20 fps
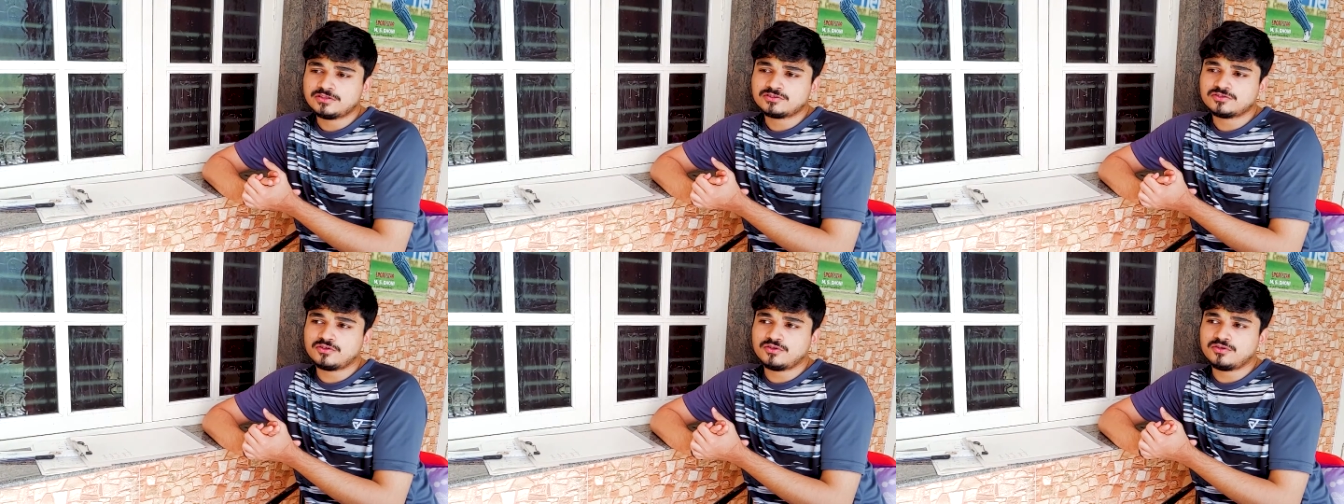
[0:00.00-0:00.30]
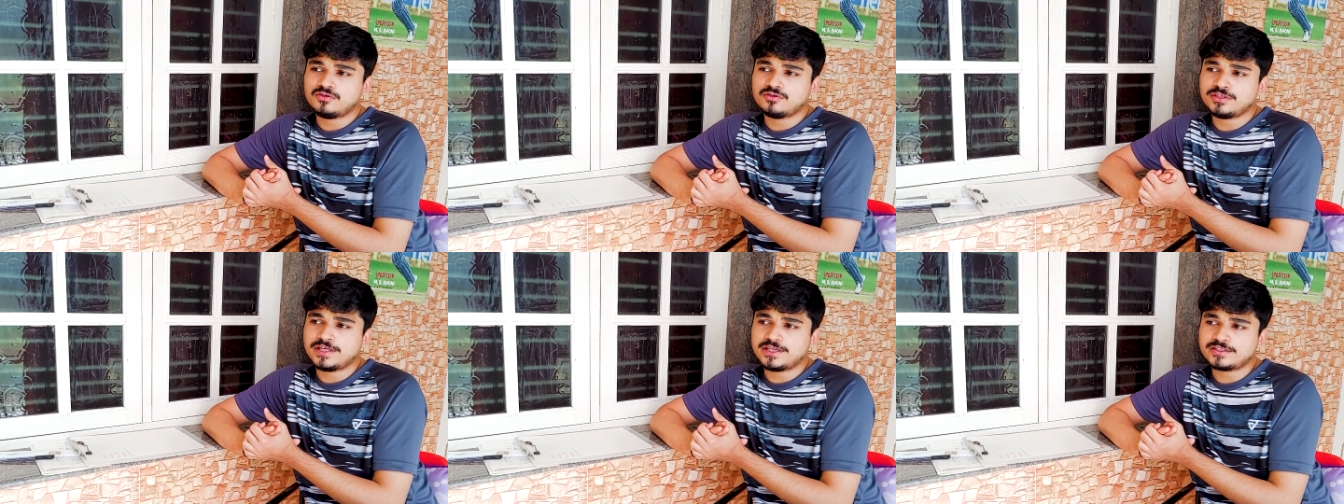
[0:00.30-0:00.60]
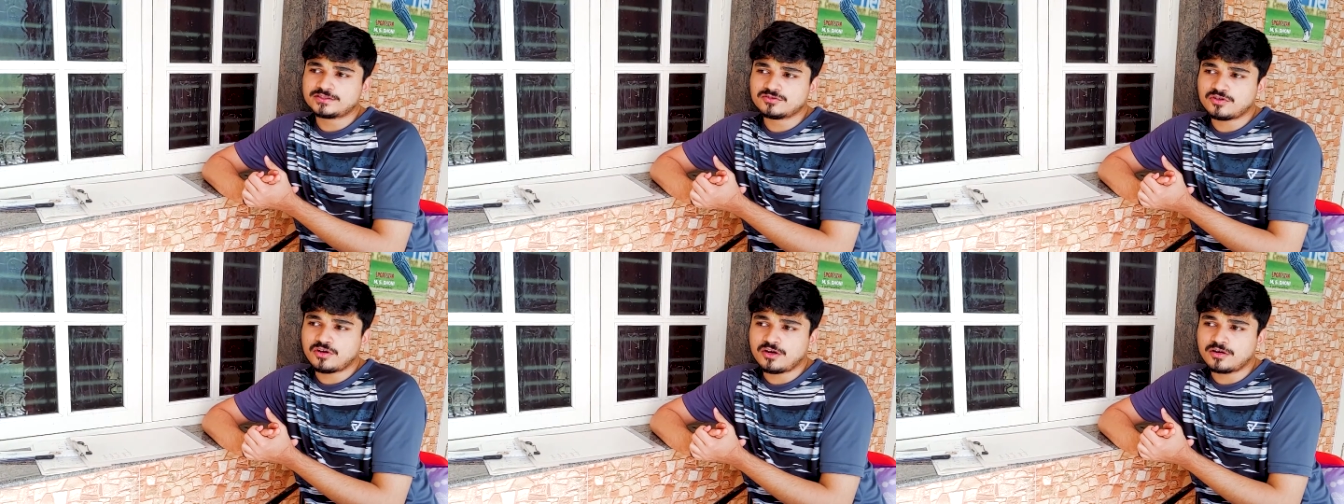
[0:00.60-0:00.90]
so
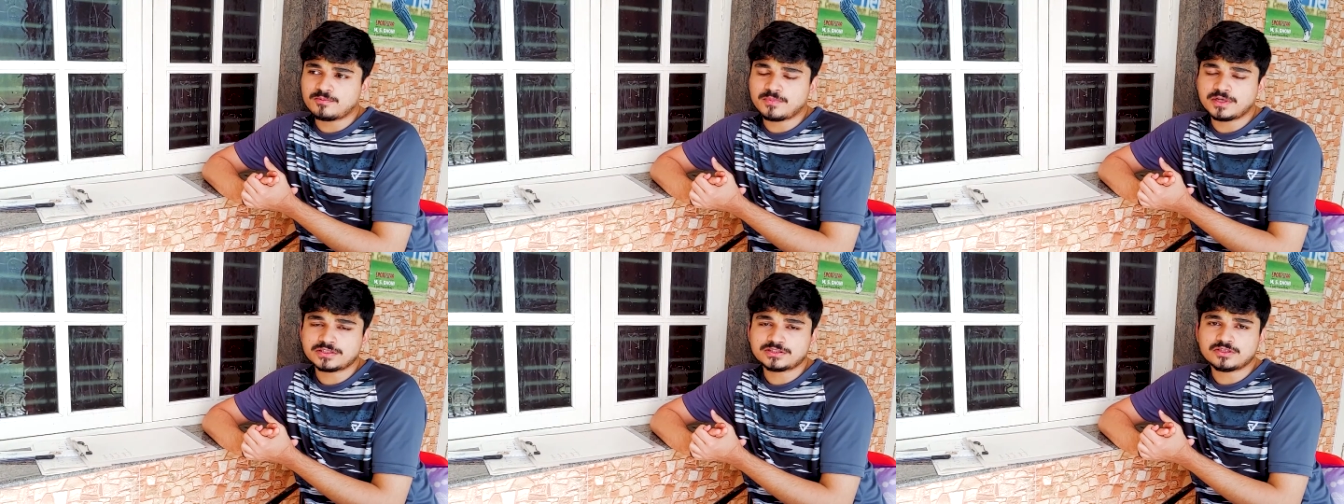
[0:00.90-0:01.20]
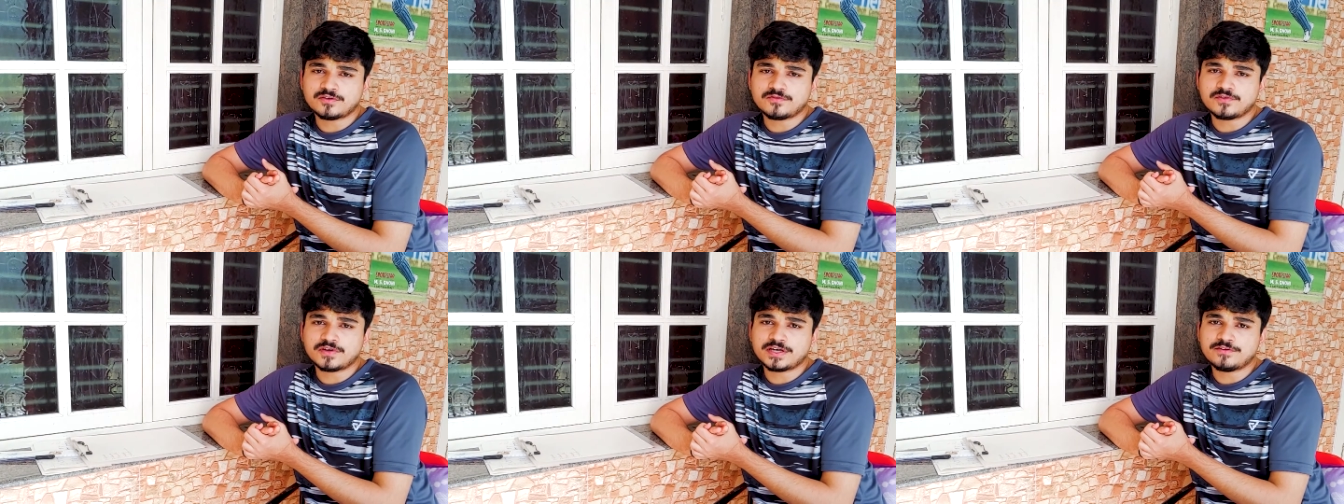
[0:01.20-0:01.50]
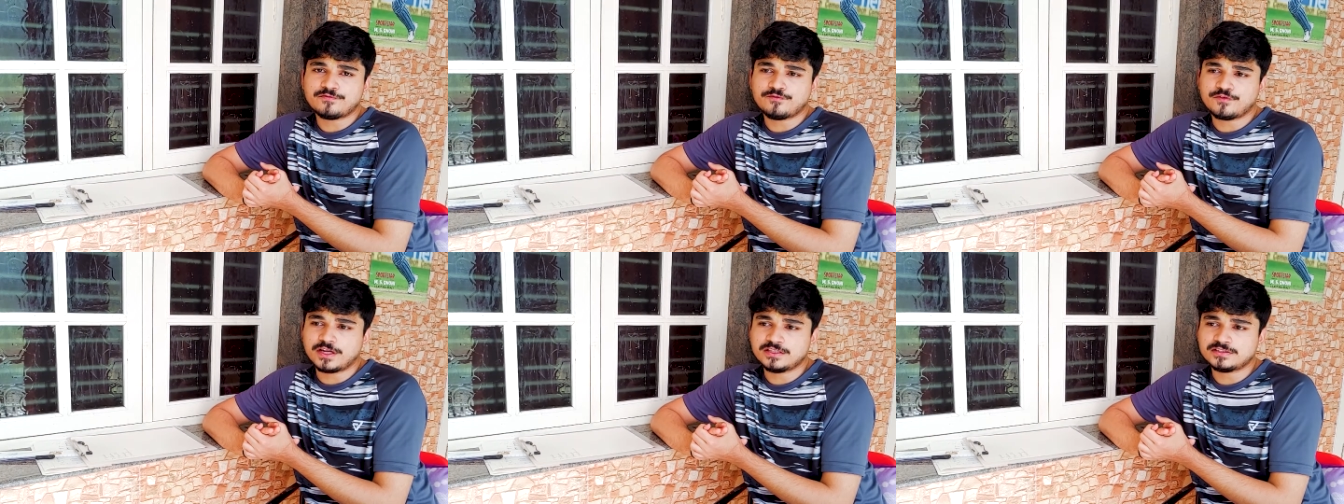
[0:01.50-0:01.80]
there's not much of a
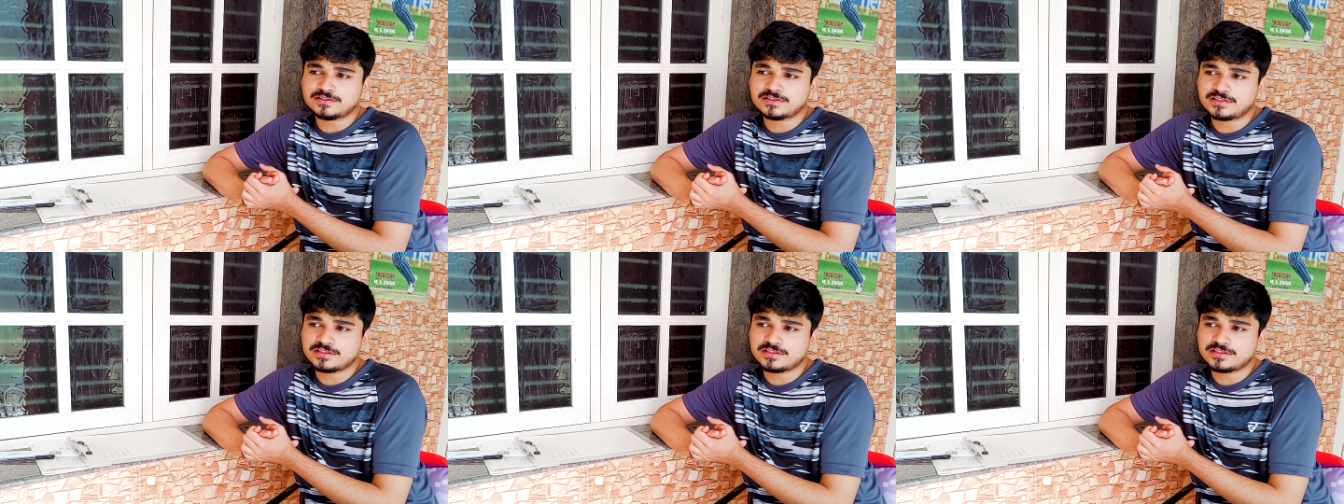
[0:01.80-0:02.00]
difference.